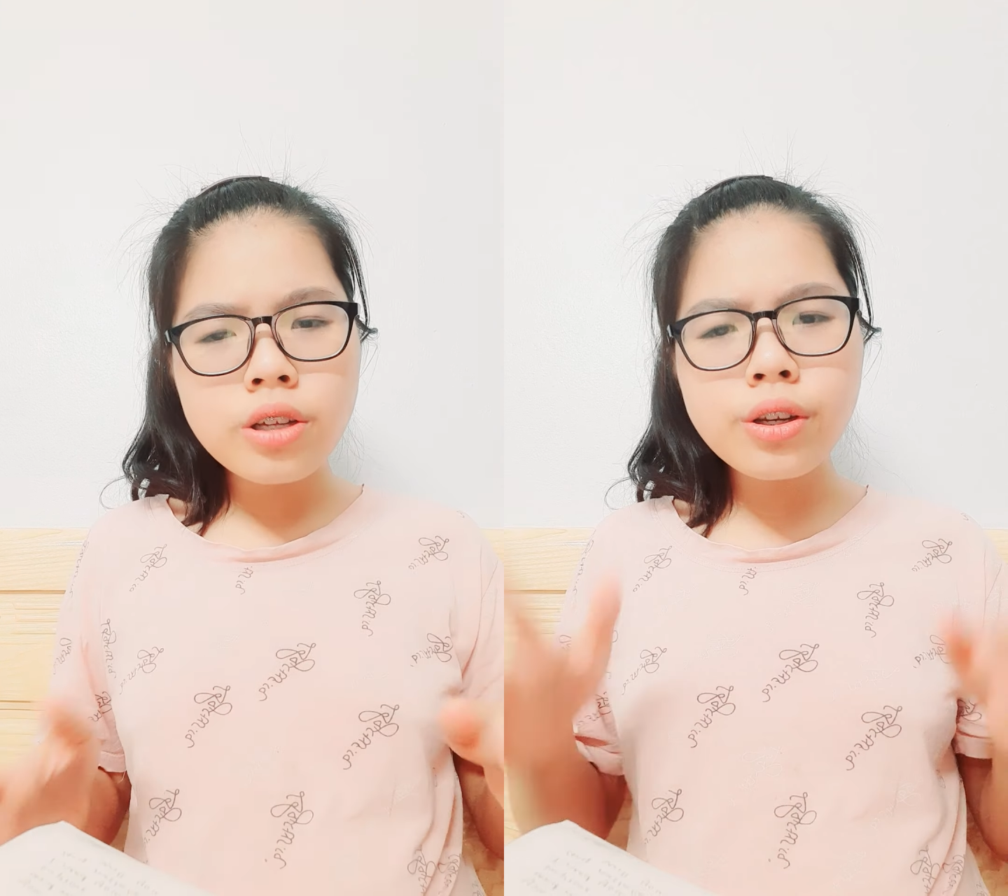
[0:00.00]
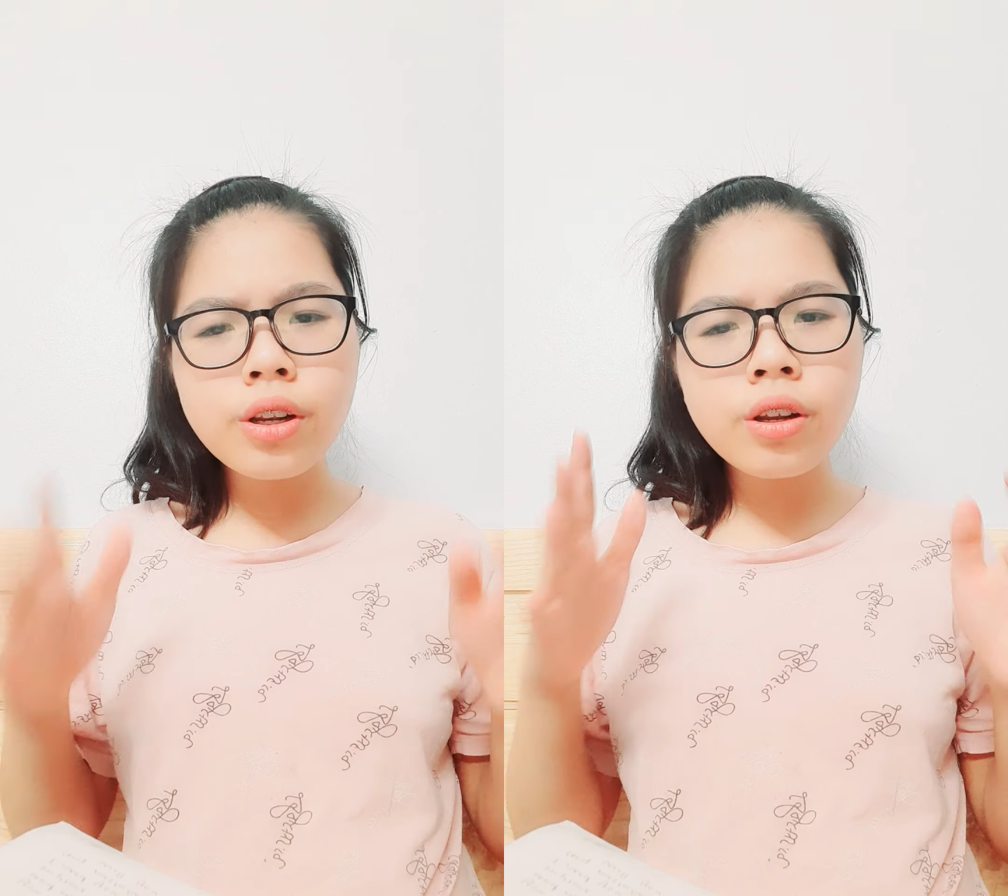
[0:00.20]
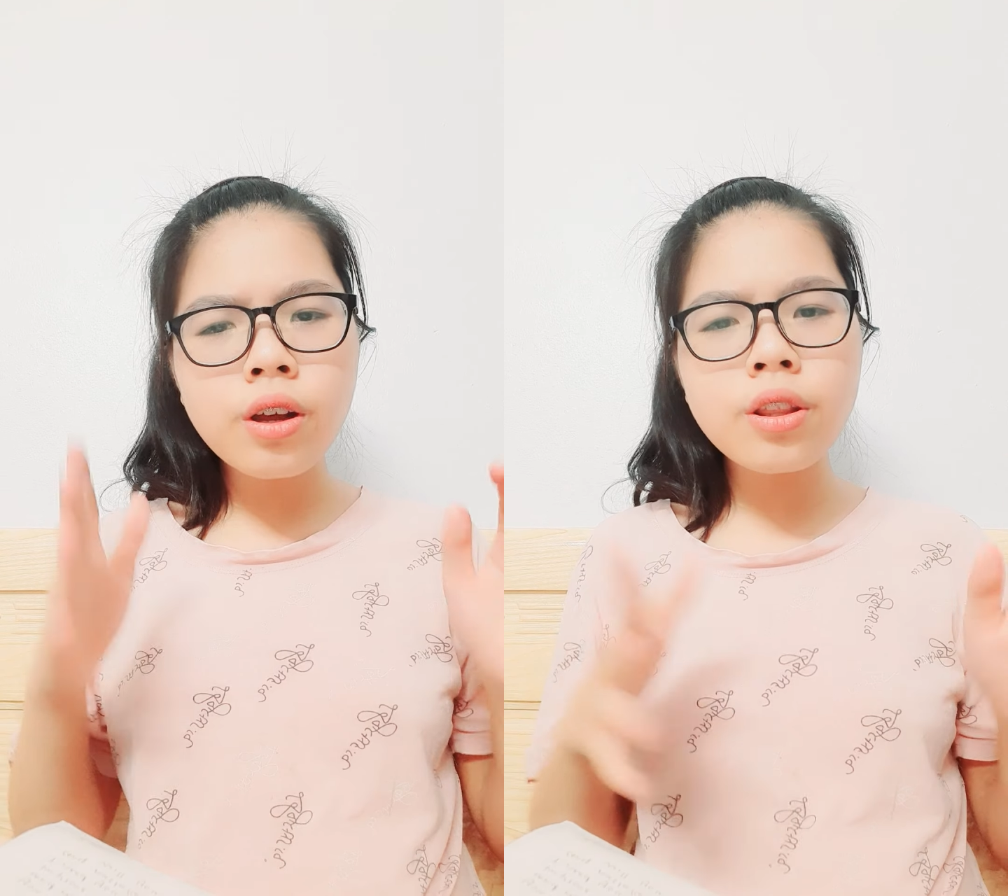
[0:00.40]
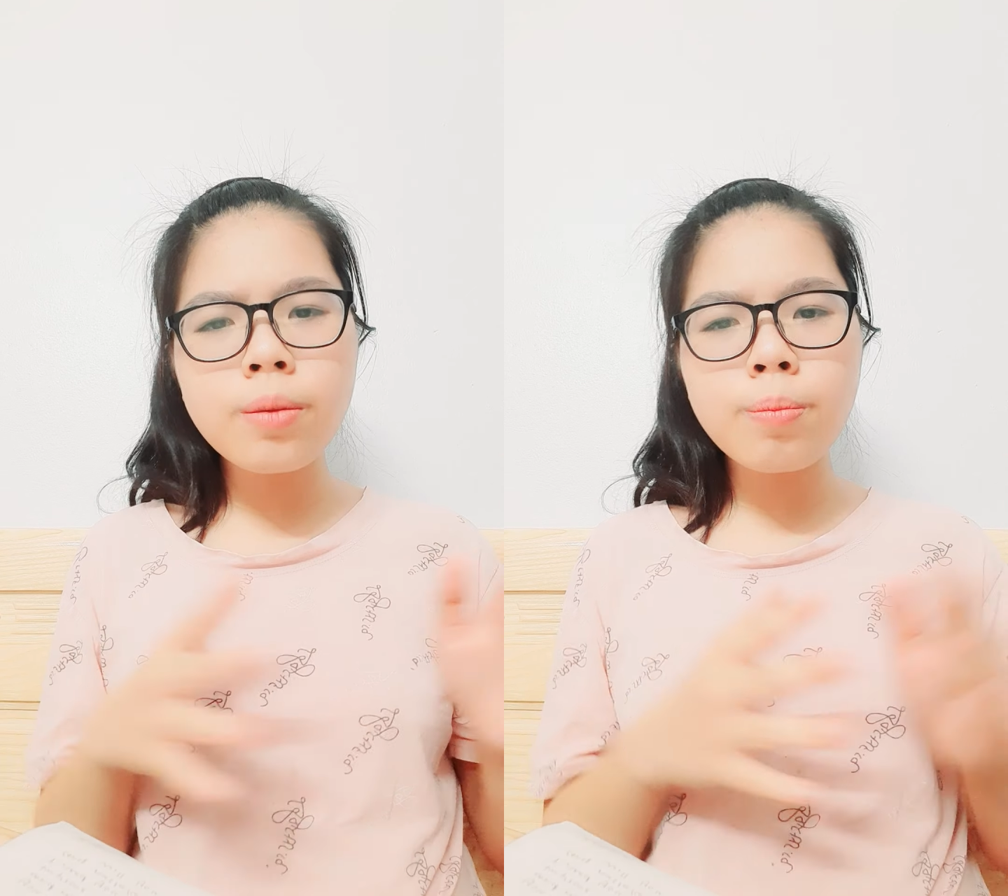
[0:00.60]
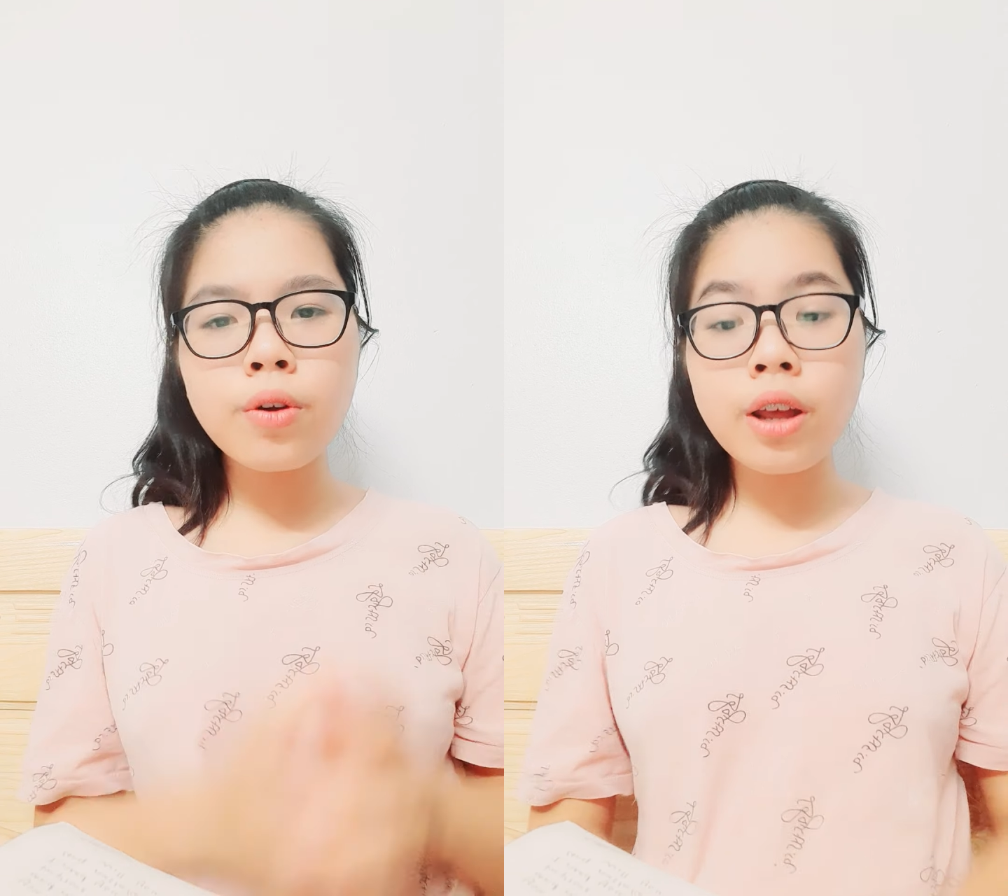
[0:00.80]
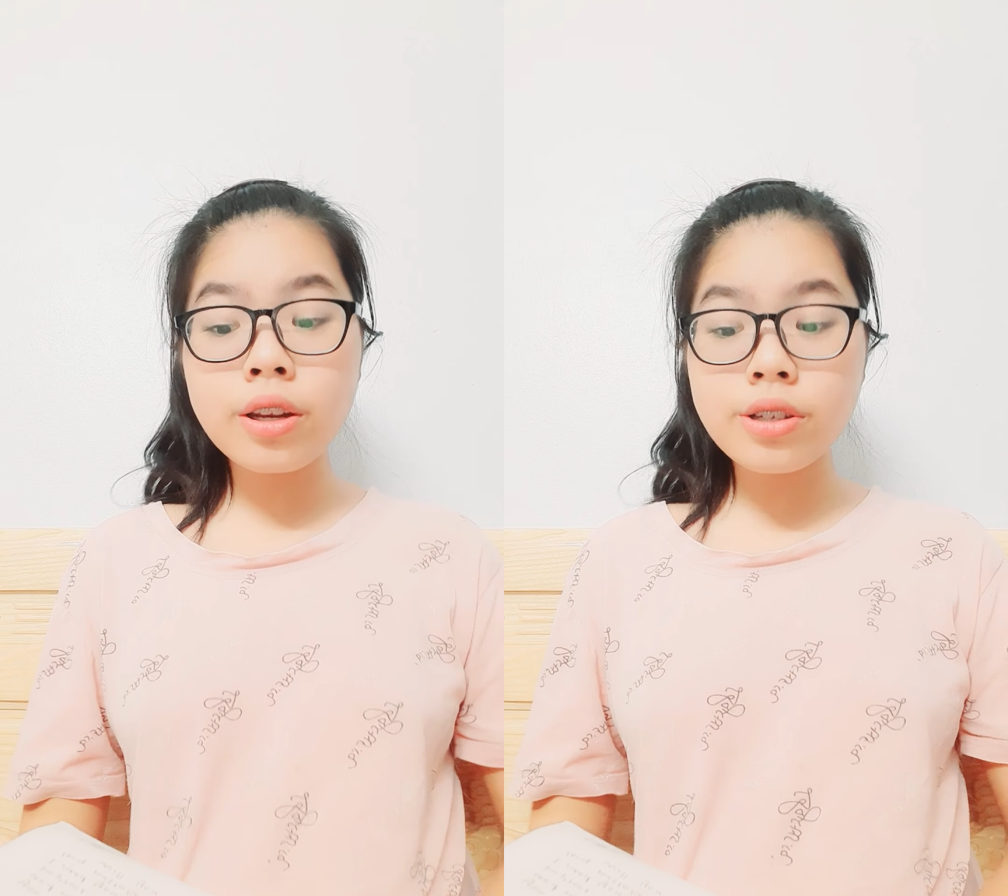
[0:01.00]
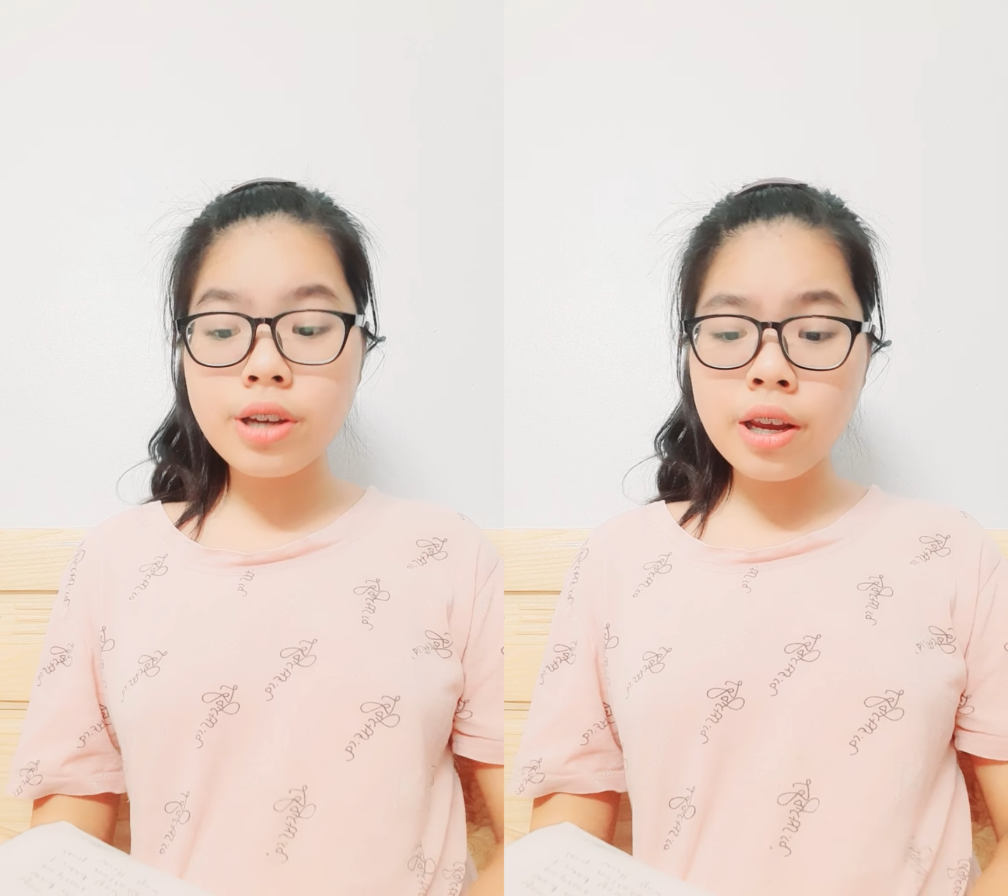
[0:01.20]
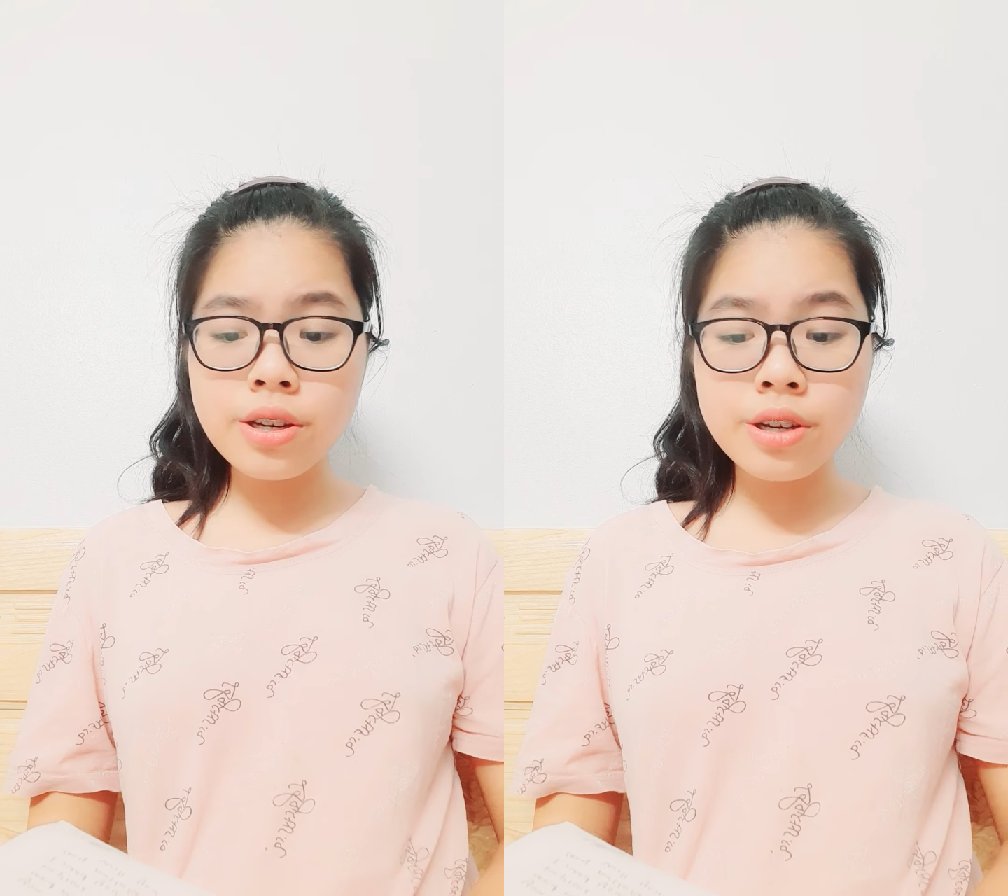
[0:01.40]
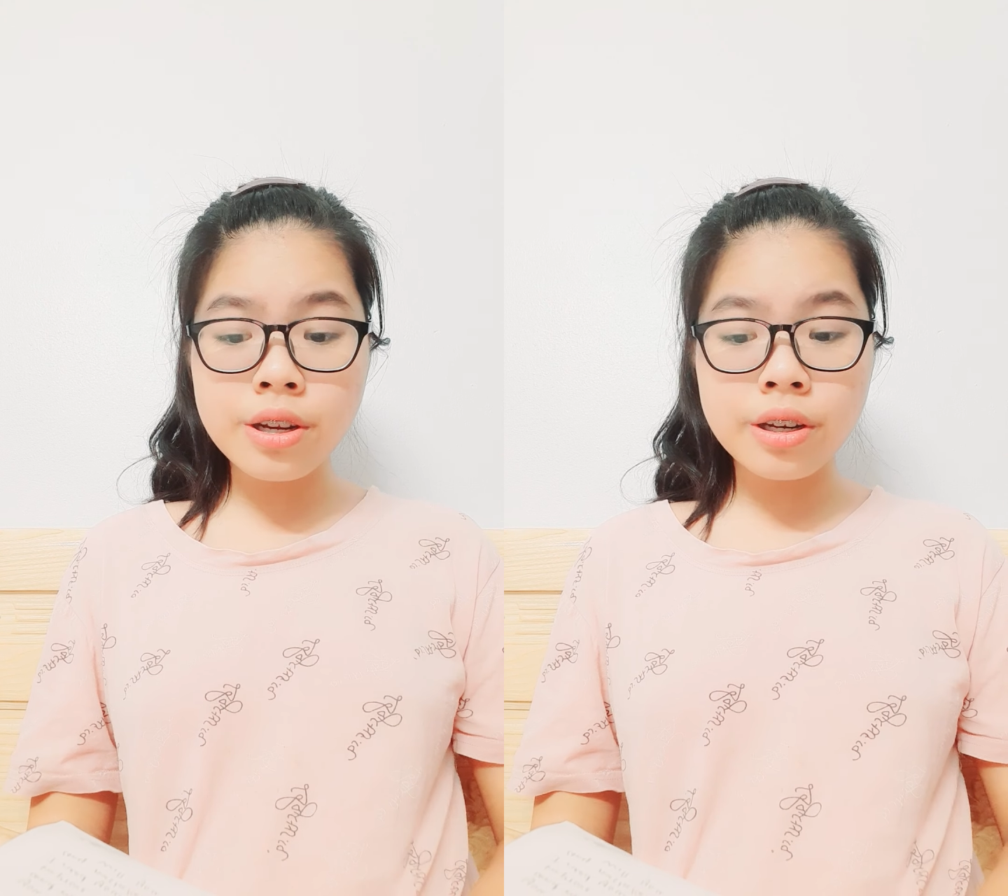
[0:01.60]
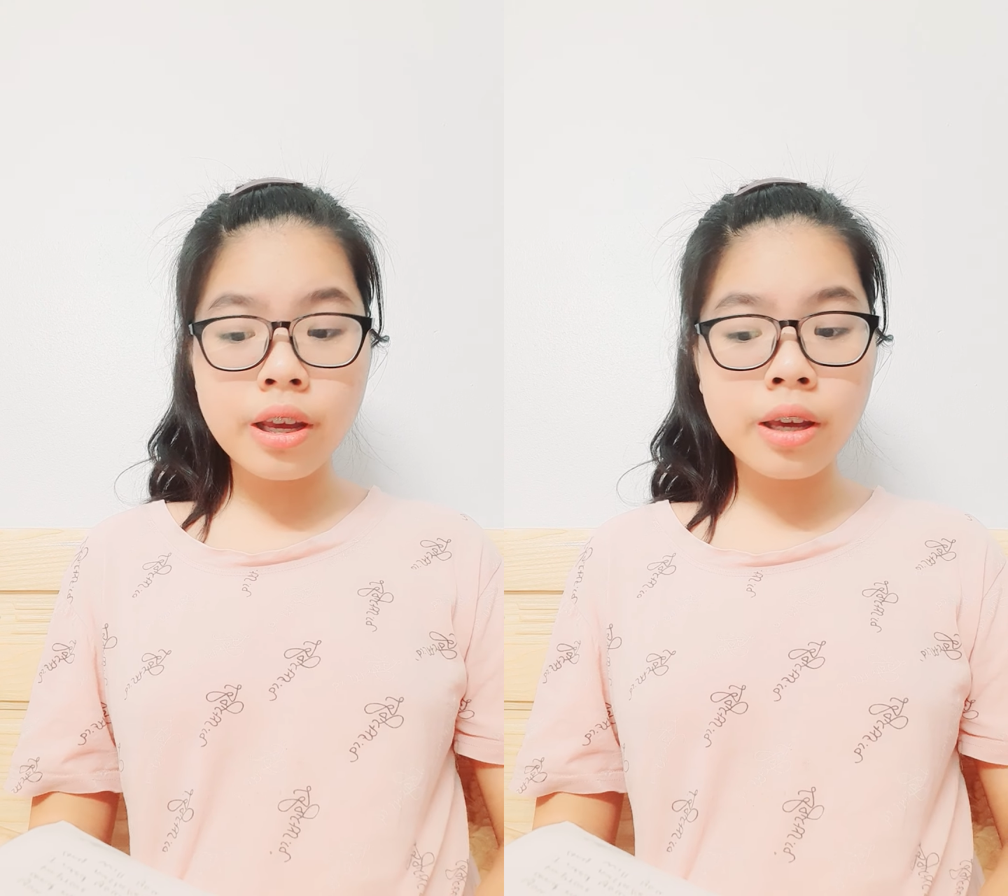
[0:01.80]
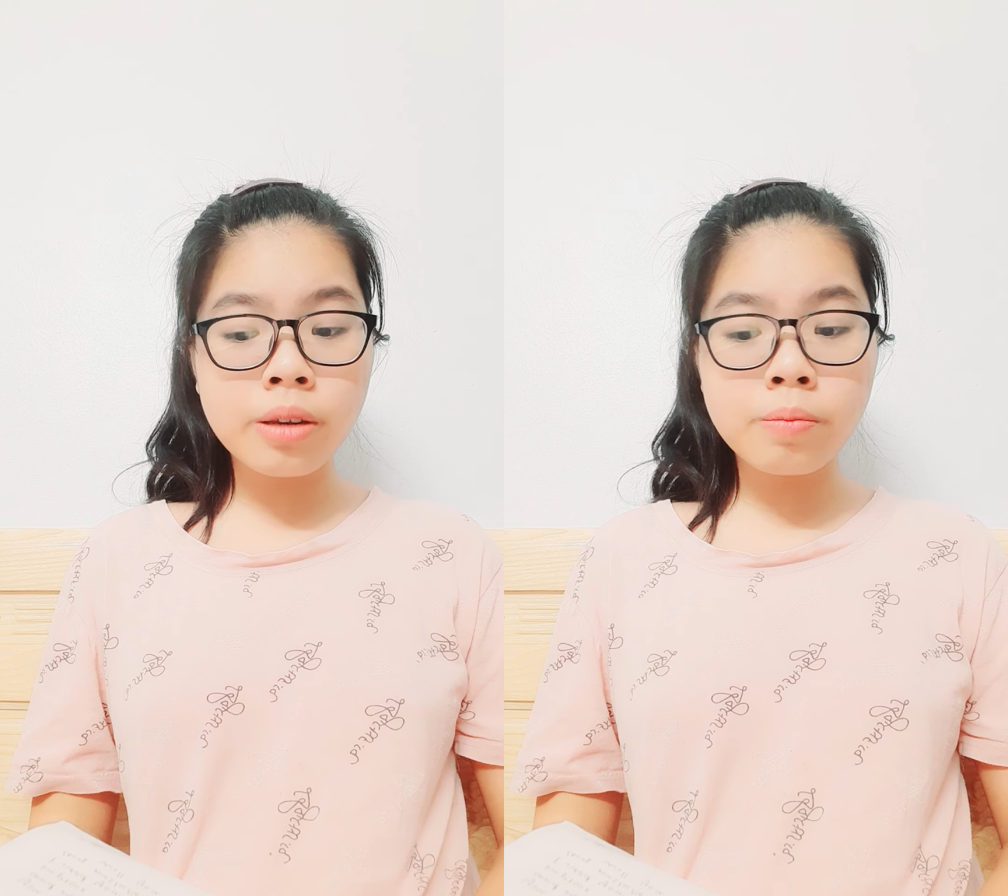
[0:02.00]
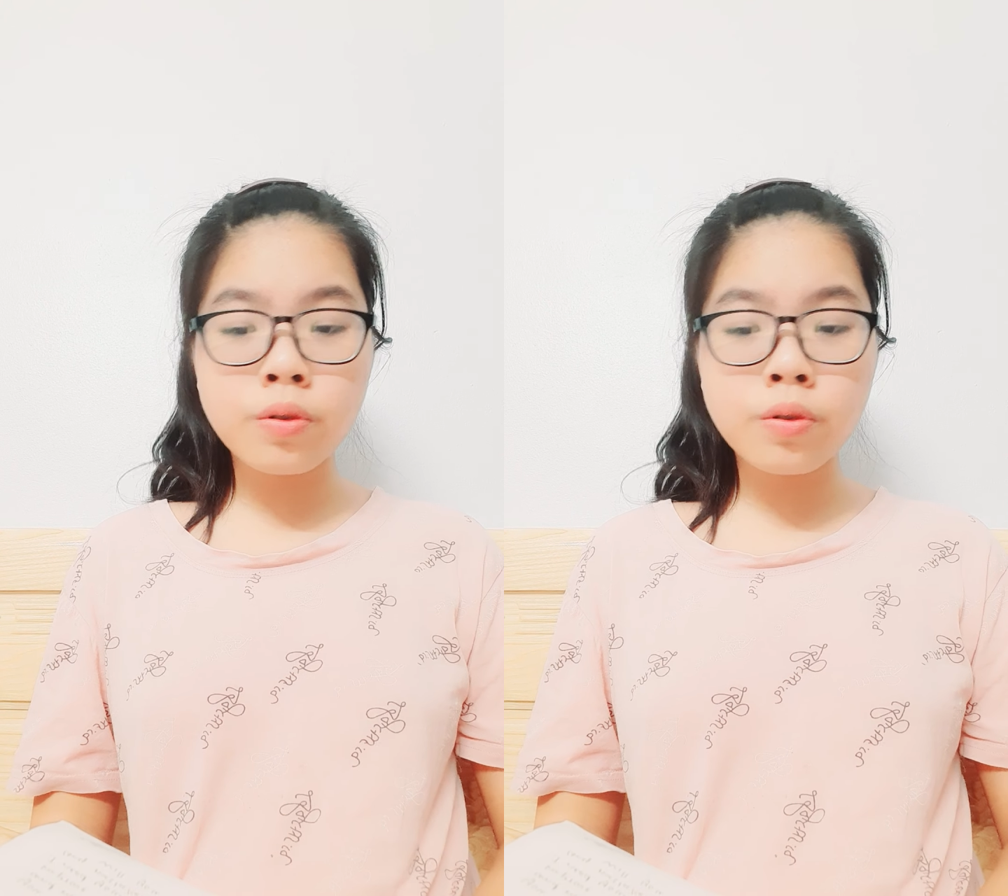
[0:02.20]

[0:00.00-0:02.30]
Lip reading: to learn the pronunciation and